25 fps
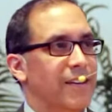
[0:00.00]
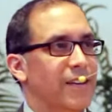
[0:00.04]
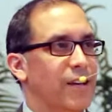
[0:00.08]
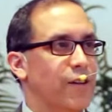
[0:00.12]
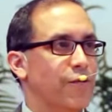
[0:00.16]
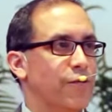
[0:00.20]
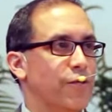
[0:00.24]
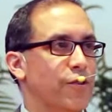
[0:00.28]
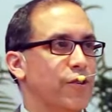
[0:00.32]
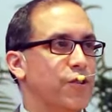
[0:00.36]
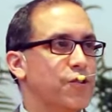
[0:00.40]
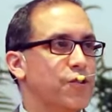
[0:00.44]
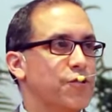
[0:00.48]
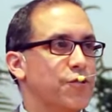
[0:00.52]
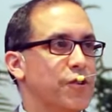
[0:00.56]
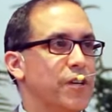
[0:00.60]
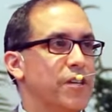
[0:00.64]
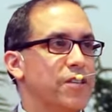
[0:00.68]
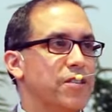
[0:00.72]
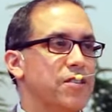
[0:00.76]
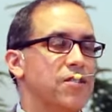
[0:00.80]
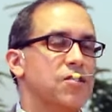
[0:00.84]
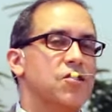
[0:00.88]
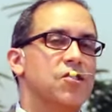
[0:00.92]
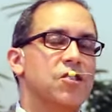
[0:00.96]
give her a
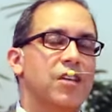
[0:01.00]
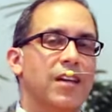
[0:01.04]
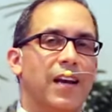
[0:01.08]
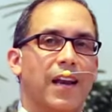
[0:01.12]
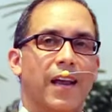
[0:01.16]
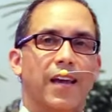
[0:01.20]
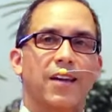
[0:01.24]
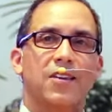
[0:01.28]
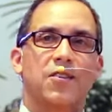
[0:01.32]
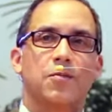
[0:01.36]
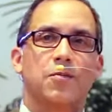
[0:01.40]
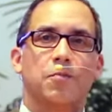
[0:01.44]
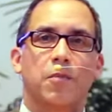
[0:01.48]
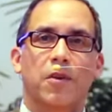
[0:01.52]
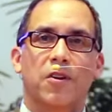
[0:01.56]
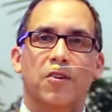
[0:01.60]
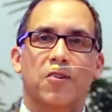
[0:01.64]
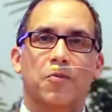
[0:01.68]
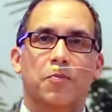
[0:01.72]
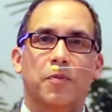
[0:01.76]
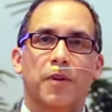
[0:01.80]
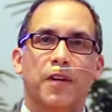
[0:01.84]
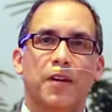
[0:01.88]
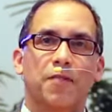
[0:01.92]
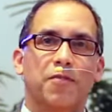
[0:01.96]
treat since she likes me to
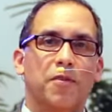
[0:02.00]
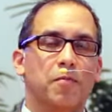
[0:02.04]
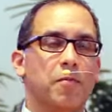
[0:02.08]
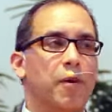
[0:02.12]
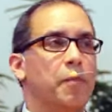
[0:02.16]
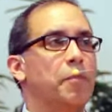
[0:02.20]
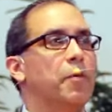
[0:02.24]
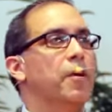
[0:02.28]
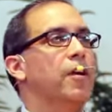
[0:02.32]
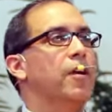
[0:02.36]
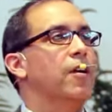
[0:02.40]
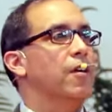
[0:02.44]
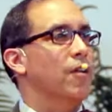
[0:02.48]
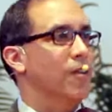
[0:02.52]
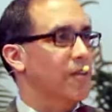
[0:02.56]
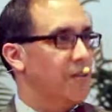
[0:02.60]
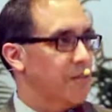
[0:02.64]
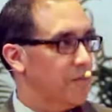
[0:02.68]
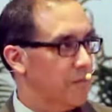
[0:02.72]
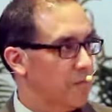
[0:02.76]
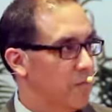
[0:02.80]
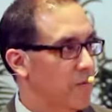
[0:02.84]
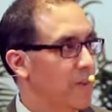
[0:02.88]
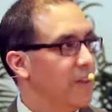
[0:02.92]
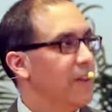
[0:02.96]
speak from up
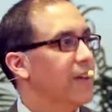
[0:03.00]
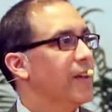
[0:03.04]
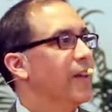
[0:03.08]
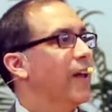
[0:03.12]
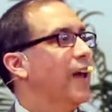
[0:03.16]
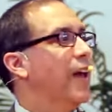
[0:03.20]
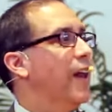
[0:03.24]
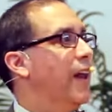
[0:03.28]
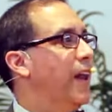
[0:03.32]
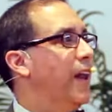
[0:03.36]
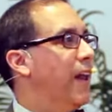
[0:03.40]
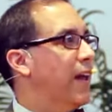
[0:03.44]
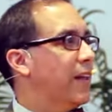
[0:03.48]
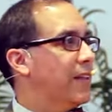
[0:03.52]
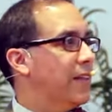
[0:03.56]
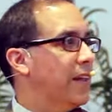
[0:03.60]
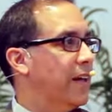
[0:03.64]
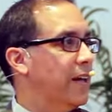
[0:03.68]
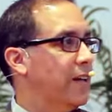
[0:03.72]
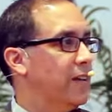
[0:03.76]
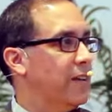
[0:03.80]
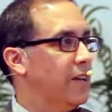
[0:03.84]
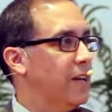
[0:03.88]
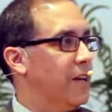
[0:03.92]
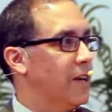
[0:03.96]
here and not
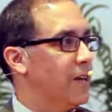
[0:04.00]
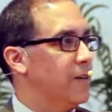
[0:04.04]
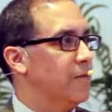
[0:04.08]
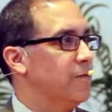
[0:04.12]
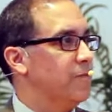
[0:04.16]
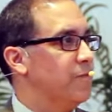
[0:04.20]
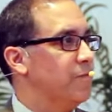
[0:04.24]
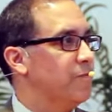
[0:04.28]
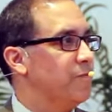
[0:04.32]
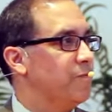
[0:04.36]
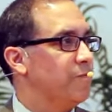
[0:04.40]
down there.